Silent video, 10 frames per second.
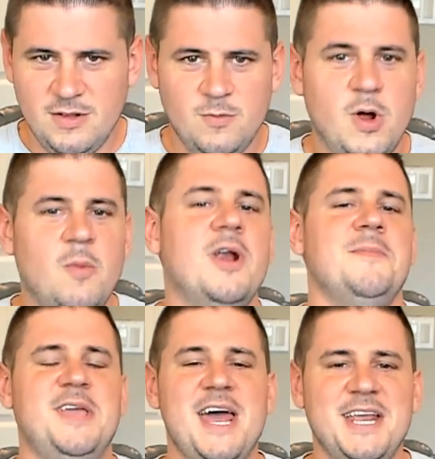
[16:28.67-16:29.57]
what
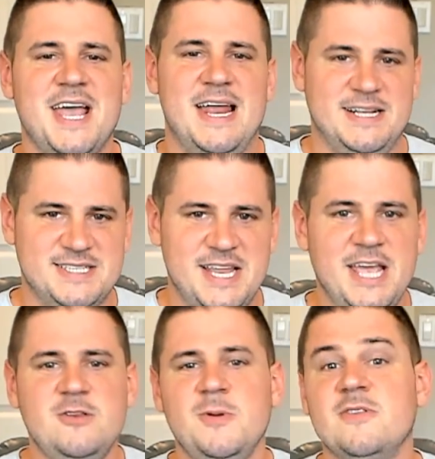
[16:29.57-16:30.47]
I'm getting at is that
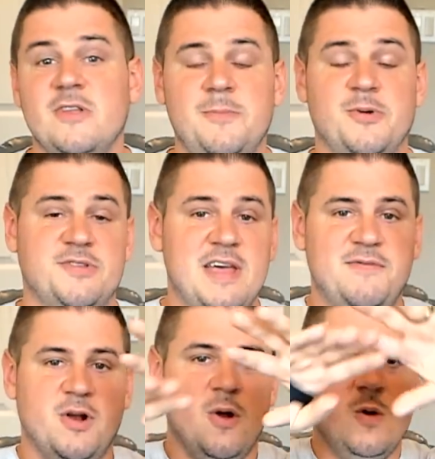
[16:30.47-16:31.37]
HP's EliteBooks
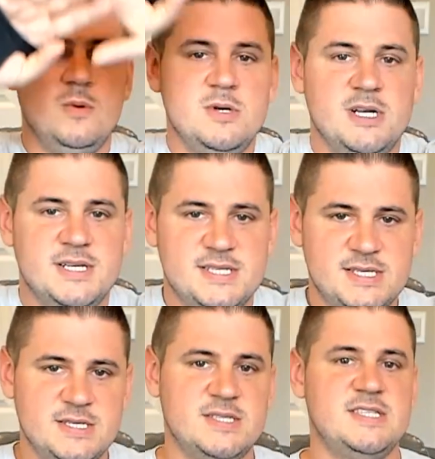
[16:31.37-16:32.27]
have their own
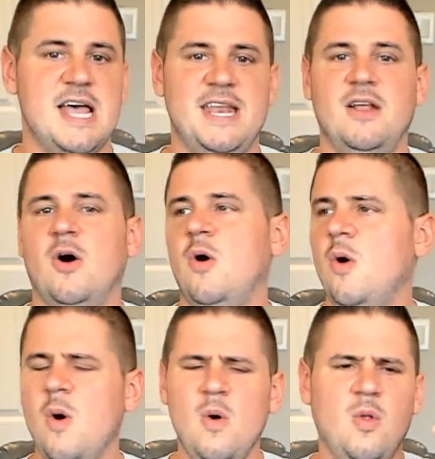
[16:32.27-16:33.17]
set, a
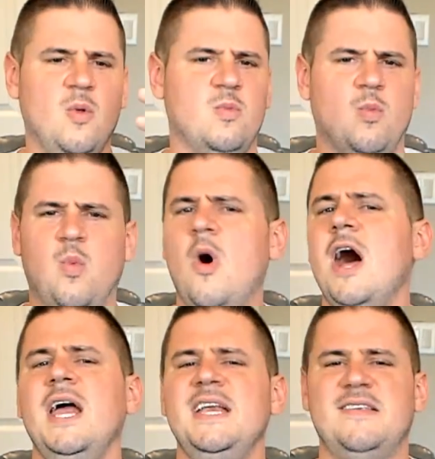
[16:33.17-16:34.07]
whole
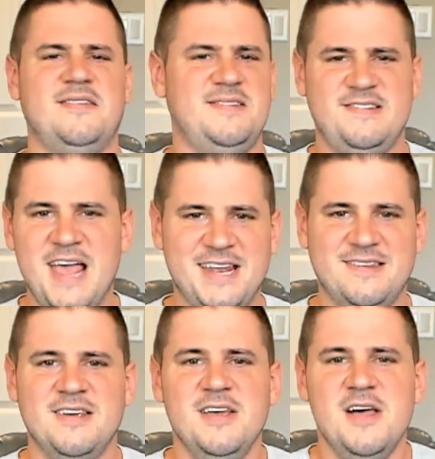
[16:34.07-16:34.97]
wide
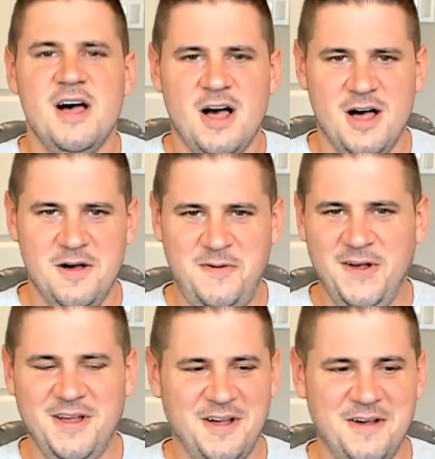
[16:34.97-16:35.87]
set
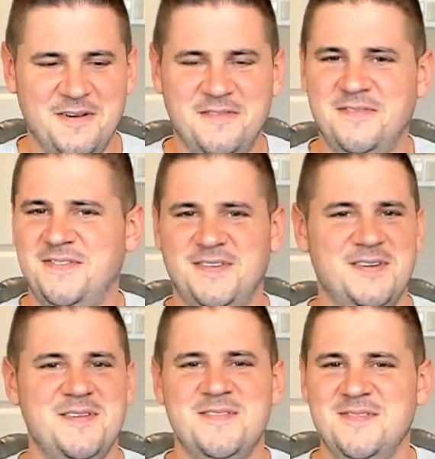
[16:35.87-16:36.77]
of
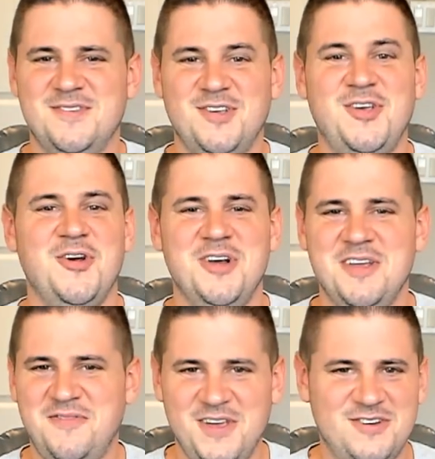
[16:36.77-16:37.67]

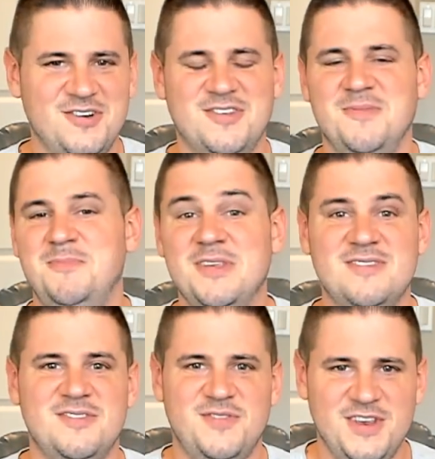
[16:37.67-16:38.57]
security features and
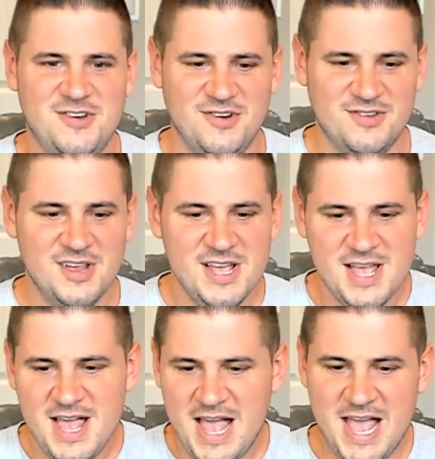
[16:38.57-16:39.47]
business features,
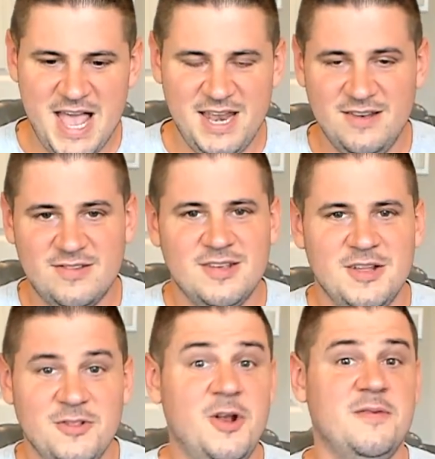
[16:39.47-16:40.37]
and
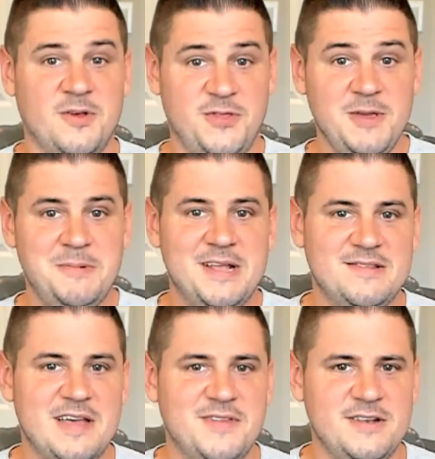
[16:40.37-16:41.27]
Lenovo ThinkPads
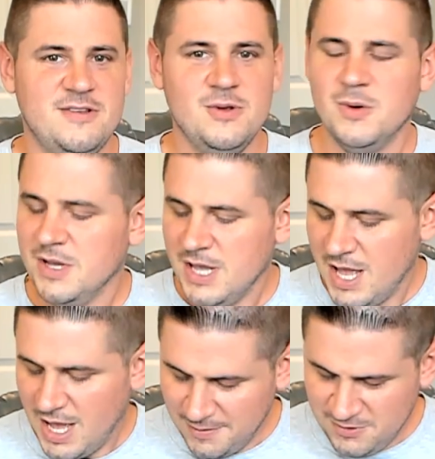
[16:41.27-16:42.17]
have that too.
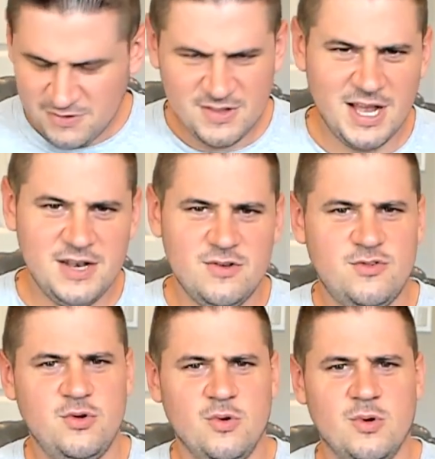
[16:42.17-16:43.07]
I'm just not
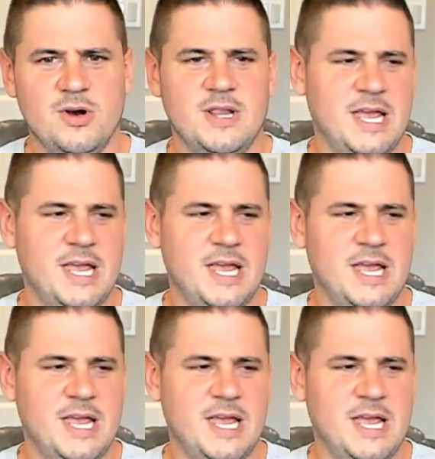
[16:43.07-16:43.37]
sure